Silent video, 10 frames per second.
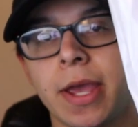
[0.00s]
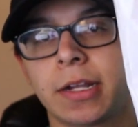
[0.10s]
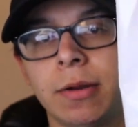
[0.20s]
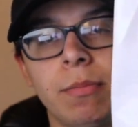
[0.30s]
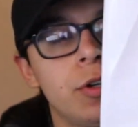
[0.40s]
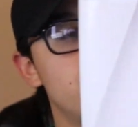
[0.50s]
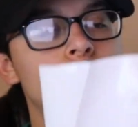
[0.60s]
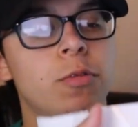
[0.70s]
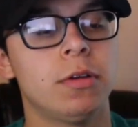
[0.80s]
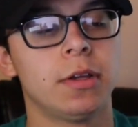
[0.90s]
Bag number
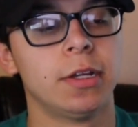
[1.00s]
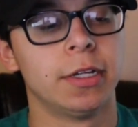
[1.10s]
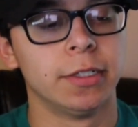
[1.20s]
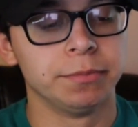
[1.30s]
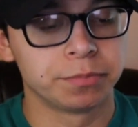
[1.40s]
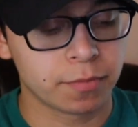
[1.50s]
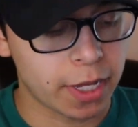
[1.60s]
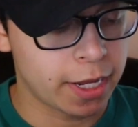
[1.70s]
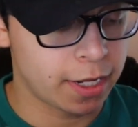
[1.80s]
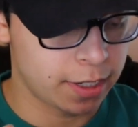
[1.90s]
2.
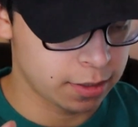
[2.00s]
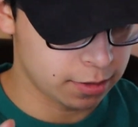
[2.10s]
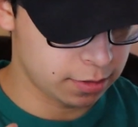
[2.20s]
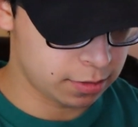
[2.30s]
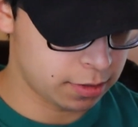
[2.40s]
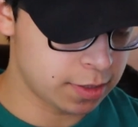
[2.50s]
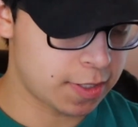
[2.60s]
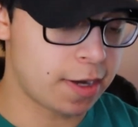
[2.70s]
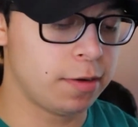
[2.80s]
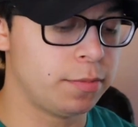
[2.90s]
And
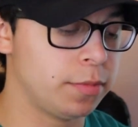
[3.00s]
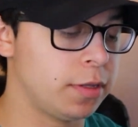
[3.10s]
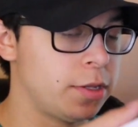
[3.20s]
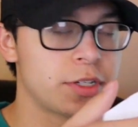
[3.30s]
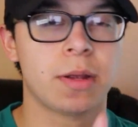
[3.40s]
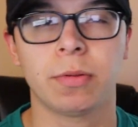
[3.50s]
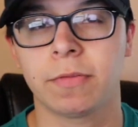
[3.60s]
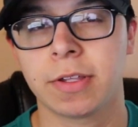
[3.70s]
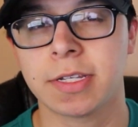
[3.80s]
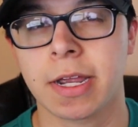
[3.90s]
this item, there's a
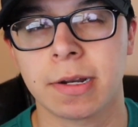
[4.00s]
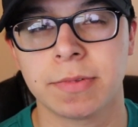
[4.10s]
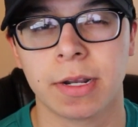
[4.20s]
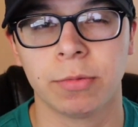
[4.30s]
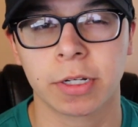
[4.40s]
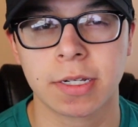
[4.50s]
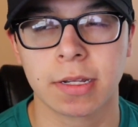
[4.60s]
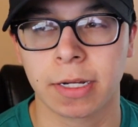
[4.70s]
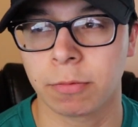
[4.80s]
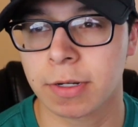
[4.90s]
couple of these items that I'm looking
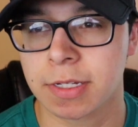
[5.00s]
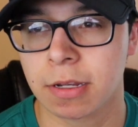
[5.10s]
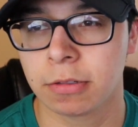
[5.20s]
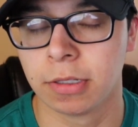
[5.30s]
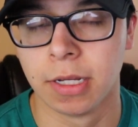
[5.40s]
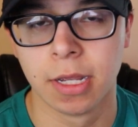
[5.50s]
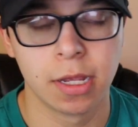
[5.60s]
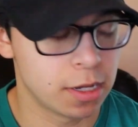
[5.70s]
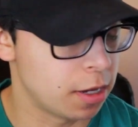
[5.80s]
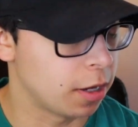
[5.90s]
to like resell.
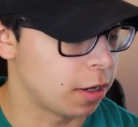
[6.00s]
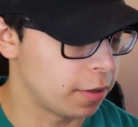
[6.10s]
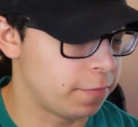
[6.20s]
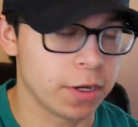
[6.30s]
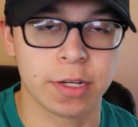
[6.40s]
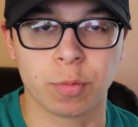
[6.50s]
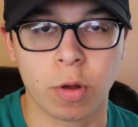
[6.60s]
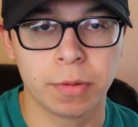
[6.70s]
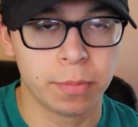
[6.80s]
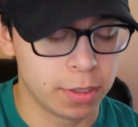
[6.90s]
If you guys
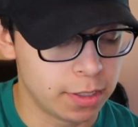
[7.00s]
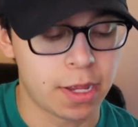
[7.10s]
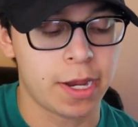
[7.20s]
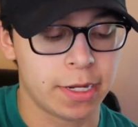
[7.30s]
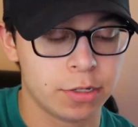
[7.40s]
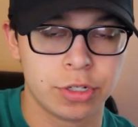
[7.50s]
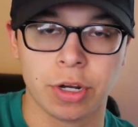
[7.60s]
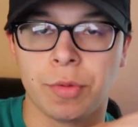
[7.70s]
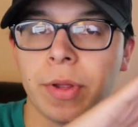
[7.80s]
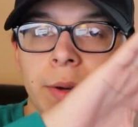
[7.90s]
want them, I can
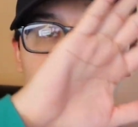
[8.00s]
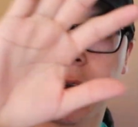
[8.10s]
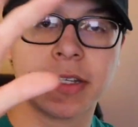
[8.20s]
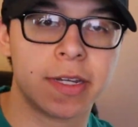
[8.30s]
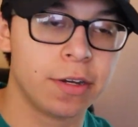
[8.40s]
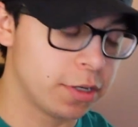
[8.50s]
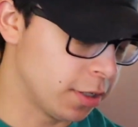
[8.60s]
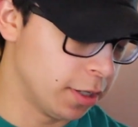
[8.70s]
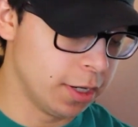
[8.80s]
show up like a price here